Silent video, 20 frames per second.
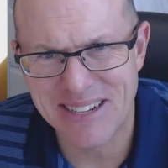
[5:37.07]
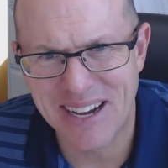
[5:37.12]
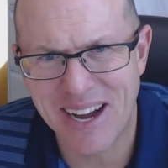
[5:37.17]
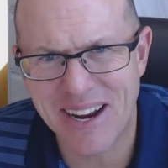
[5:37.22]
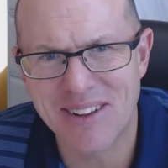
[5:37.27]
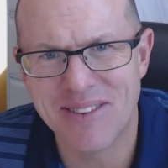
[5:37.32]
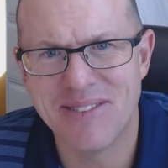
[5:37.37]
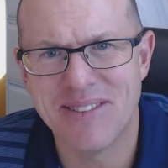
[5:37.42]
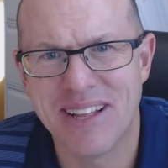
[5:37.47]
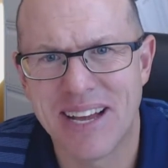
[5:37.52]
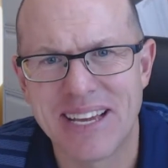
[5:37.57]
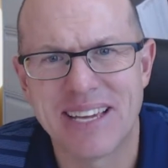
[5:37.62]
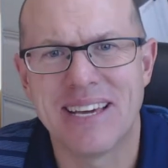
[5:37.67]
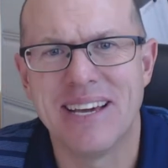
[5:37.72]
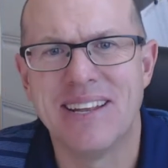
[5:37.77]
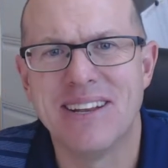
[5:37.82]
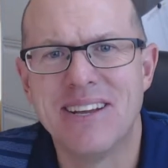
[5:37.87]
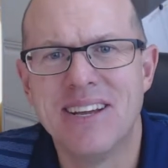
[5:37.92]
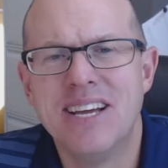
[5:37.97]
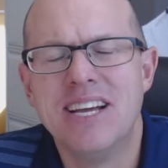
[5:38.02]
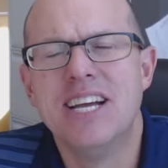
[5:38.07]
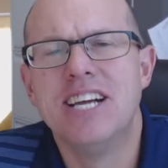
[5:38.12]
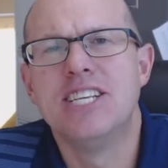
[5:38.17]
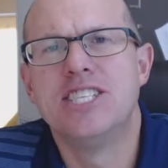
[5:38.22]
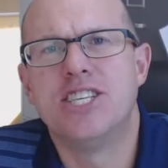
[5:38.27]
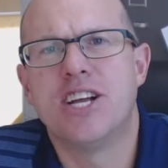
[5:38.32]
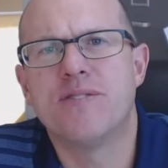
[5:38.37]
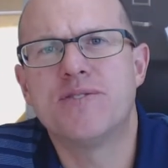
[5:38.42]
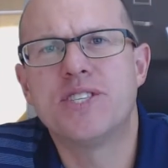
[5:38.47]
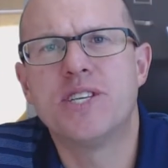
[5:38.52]
I don't like it.
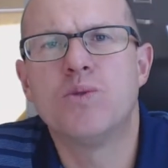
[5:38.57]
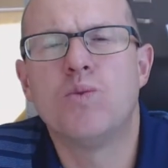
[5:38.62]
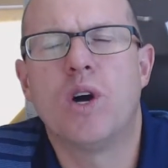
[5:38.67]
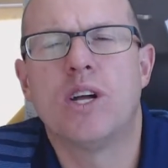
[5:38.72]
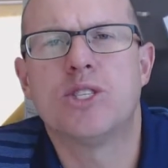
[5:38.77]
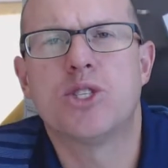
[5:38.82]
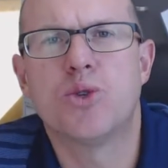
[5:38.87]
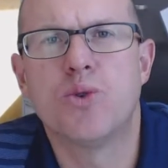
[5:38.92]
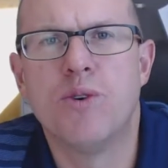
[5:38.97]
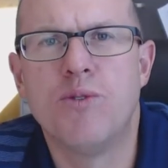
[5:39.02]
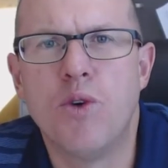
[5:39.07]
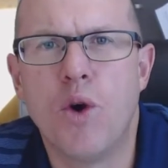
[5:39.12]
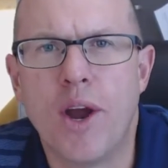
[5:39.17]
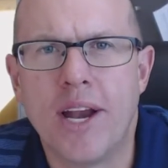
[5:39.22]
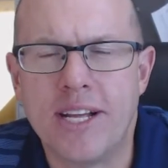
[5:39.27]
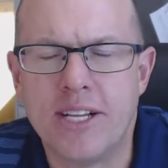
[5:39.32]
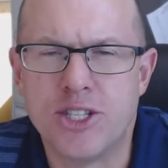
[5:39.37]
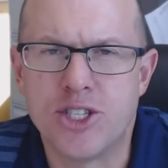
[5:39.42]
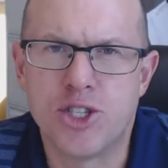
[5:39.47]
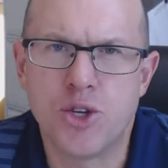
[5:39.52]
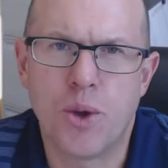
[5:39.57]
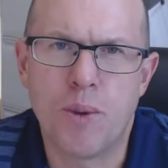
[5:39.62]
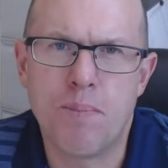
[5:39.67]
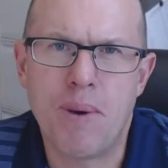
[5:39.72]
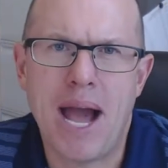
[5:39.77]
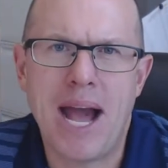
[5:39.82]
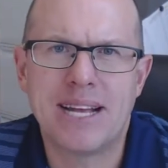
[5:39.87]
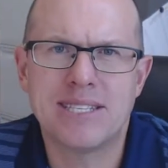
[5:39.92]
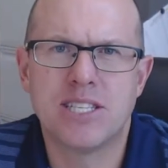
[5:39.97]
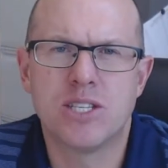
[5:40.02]
Jefferson wants to avoid it, so he
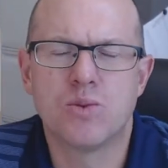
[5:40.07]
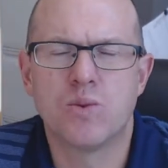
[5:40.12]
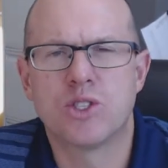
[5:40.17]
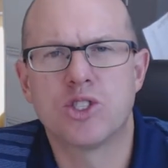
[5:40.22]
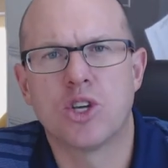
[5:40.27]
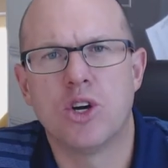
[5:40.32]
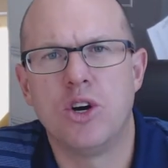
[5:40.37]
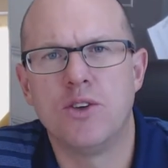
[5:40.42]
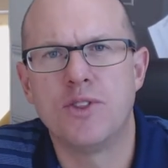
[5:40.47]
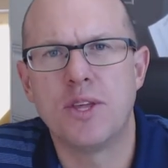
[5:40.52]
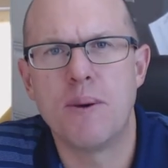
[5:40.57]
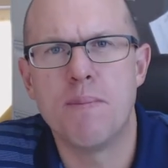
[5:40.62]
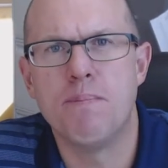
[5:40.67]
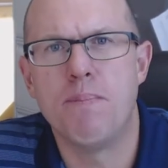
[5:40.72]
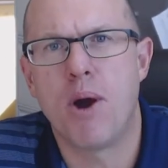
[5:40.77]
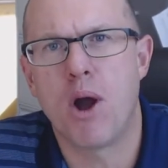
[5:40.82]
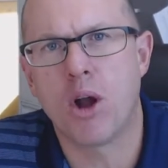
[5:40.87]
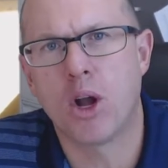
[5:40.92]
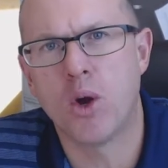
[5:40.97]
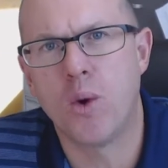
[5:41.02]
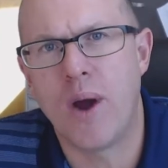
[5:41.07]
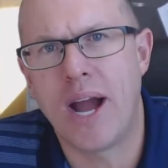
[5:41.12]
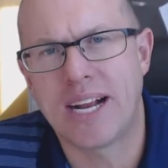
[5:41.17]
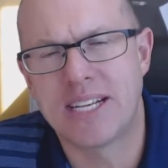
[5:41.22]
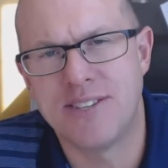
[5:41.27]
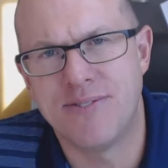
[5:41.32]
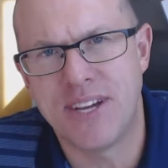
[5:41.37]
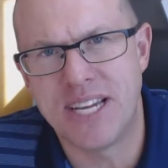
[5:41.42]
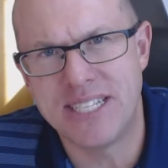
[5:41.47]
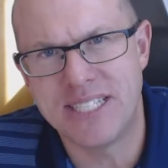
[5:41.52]
passes what's called the Embargo
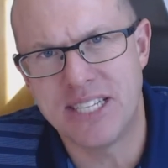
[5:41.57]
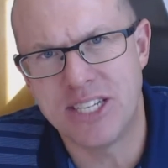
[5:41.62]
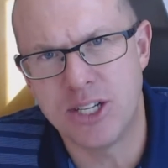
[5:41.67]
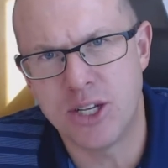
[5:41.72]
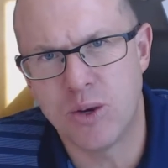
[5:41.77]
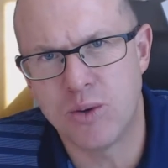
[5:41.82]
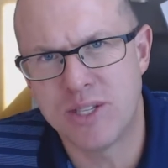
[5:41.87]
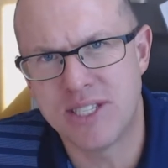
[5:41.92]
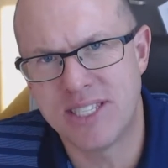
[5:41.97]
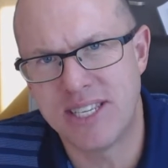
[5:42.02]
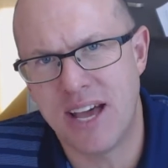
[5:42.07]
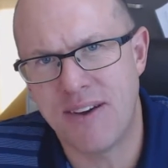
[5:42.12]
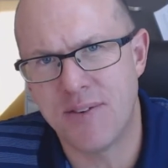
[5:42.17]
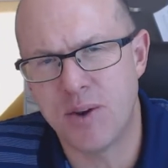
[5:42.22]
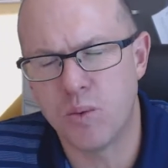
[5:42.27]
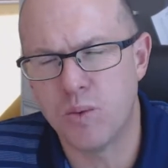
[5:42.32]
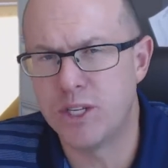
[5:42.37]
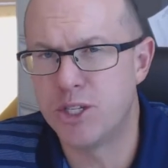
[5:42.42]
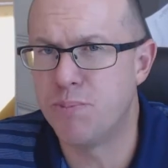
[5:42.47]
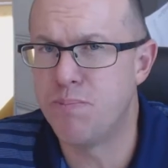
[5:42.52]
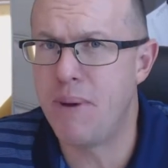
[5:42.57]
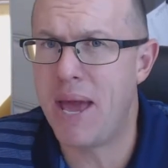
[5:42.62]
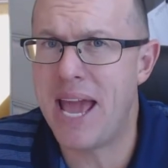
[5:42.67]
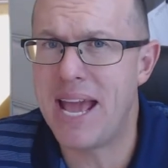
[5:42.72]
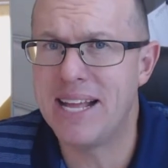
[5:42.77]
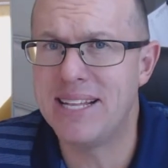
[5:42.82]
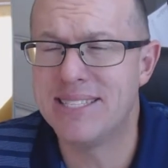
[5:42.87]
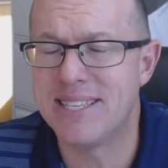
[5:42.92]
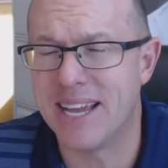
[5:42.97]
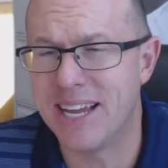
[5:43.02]
Act of 1807, which
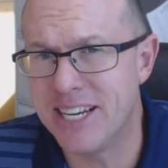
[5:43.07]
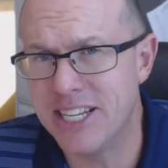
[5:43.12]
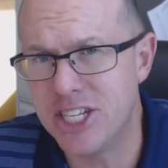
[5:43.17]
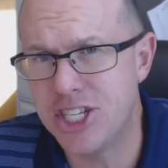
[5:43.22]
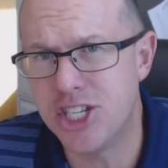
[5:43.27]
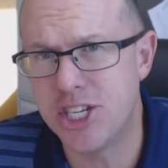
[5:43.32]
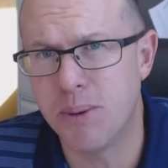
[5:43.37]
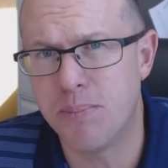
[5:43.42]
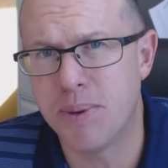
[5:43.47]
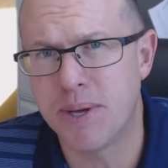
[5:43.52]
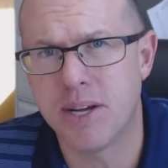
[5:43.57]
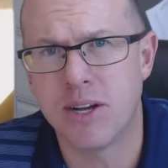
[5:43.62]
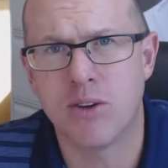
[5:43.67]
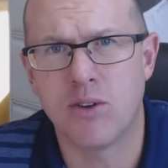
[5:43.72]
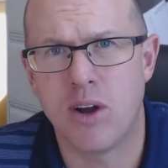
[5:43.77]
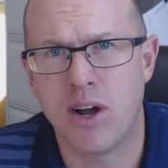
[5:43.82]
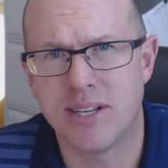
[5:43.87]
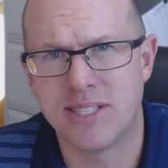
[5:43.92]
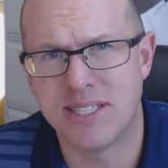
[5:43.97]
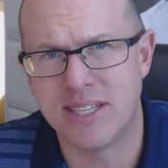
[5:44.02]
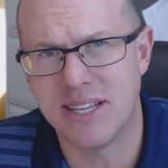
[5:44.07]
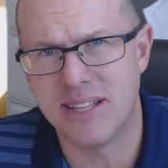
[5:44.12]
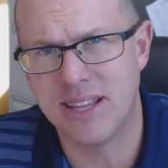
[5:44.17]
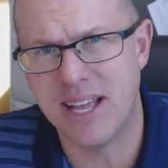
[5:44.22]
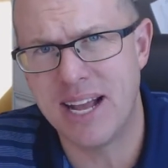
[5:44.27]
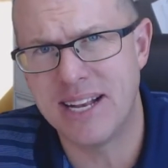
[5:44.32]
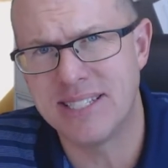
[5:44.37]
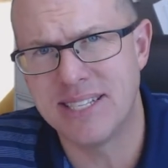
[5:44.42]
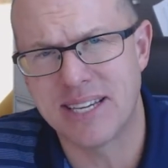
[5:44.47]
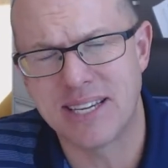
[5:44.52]
bans any shipping across the
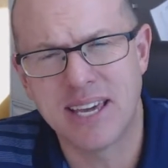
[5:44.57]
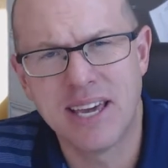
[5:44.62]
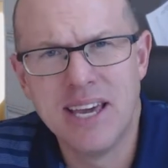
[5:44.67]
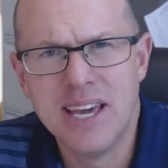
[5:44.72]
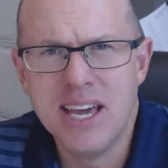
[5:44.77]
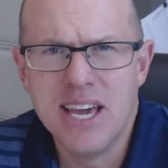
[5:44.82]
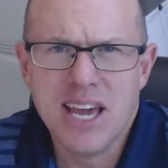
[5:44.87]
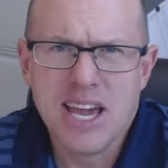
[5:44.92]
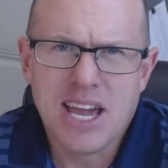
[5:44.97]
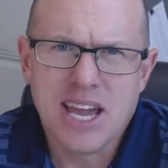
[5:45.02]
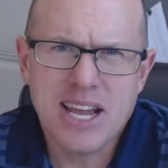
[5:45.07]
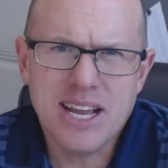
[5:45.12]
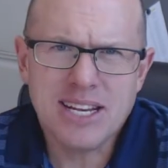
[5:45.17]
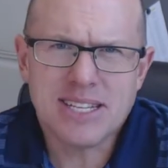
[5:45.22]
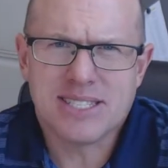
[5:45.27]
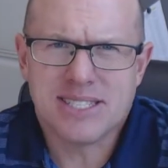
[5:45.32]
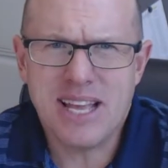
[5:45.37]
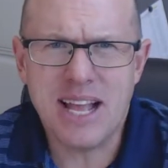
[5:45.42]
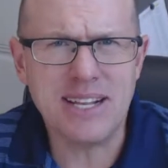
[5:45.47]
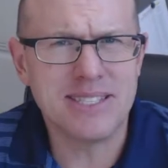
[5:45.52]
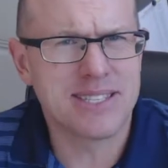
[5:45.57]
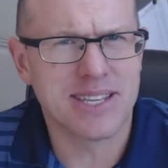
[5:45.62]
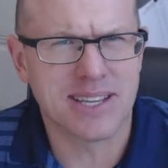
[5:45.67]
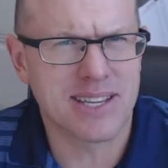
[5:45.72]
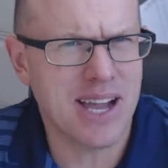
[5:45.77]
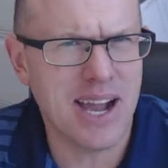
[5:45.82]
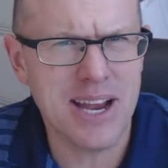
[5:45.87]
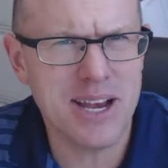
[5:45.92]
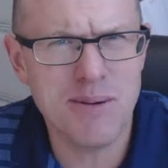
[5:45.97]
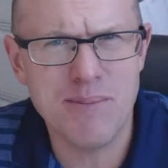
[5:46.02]
Atlantic. In a sense,
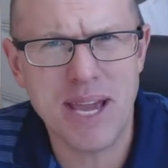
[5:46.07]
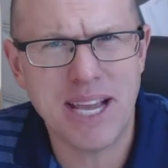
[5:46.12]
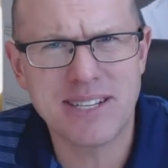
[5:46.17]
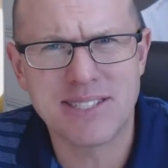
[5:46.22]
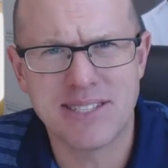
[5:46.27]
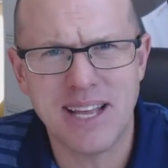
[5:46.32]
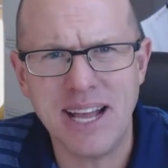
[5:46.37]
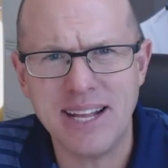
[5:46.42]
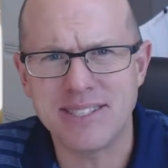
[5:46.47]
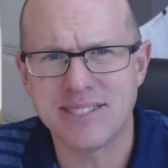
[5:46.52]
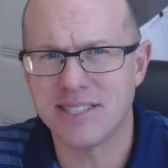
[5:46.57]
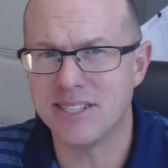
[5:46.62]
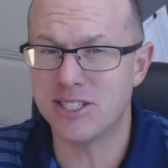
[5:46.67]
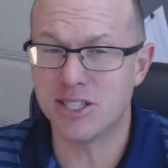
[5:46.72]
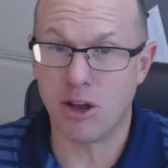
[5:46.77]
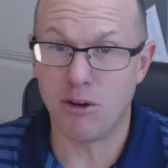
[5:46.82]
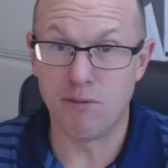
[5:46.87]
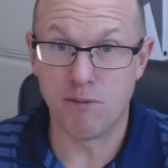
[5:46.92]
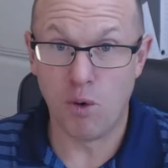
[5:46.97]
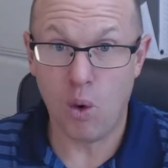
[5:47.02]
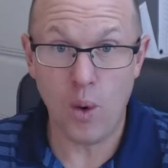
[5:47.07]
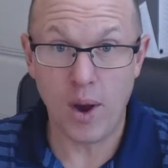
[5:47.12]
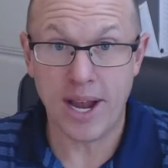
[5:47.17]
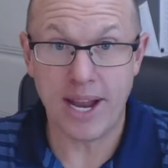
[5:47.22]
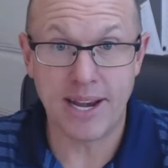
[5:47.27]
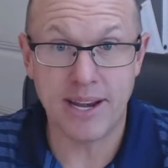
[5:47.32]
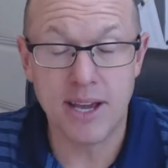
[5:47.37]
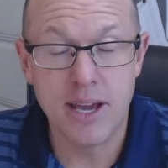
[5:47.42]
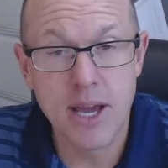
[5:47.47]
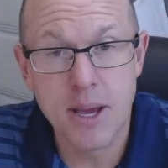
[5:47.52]
it kind of makes sense. Let's
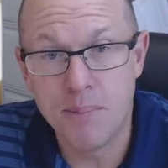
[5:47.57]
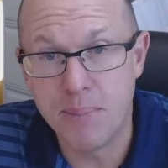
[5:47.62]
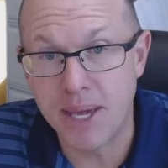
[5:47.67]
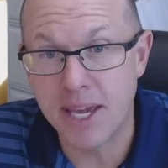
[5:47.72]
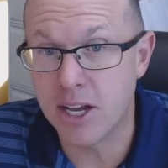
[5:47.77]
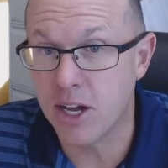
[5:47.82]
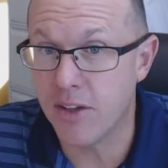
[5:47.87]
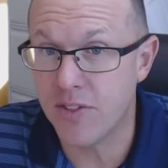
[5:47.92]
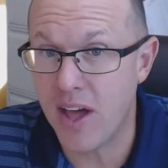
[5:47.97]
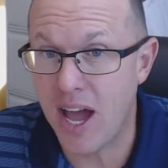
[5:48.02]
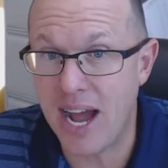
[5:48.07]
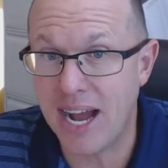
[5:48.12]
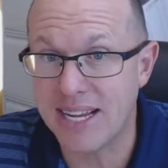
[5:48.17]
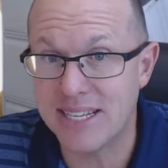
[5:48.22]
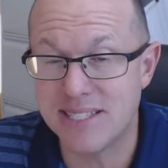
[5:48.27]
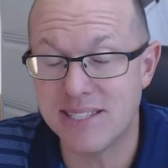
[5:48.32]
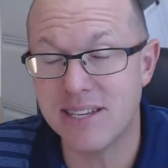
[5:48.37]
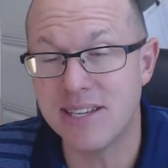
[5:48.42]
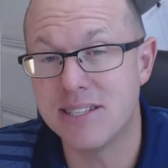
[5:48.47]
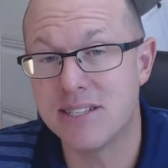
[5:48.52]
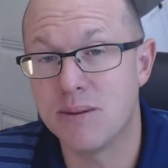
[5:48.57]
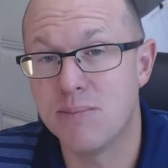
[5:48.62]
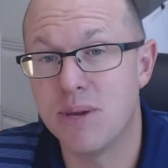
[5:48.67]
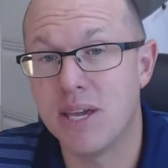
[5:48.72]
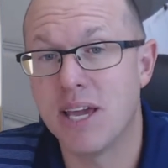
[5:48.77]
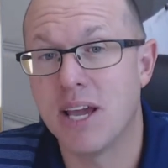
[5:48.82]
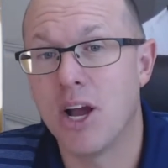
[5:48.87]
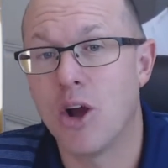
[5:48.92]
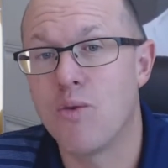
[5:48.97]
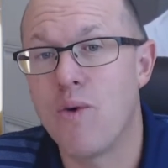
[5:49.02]
avoid being on the high seas and
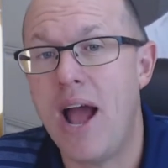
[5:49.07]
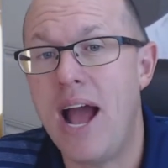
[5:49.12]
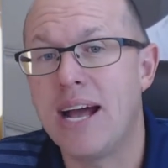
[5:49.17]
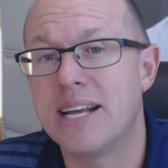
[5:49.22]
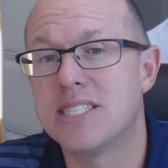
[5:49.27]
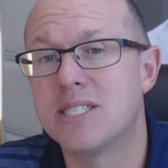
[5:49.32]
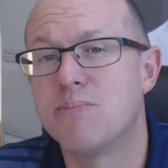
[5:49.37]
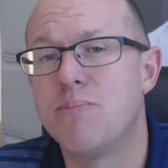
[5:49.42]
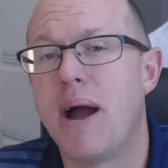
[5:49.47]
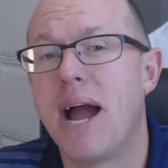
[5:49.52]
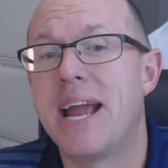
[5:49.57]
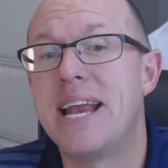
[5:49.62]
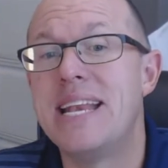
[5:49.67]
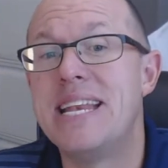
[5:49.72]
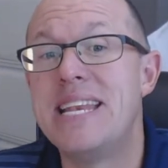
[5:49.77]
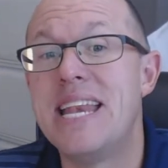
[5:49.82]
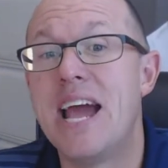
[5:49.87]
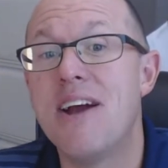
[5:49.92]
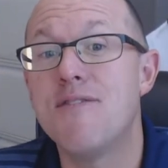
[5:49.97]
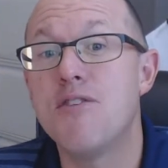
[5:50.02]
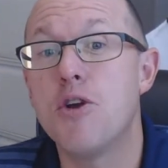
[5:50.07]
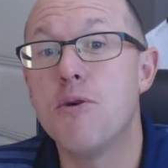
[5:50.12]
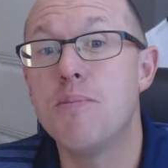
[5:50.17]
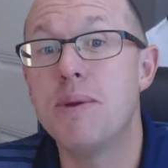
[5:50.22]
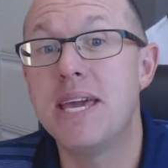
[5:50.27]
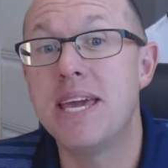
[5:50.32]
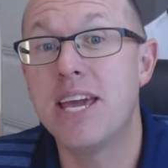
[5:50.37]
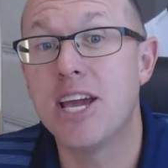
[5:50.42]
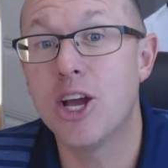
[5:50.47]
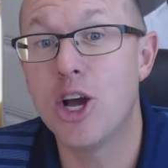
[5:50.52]
being harassed by never
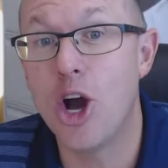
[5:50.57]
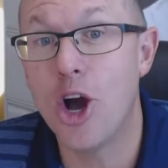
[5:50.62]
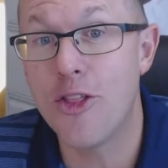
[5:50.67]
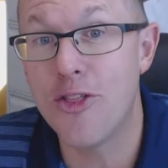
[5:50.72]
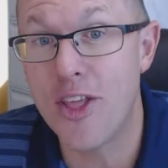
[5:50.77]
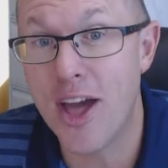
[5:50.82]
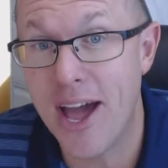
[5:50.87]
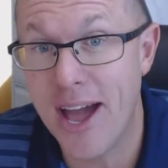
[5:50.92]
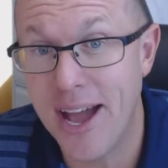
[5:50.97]
being on the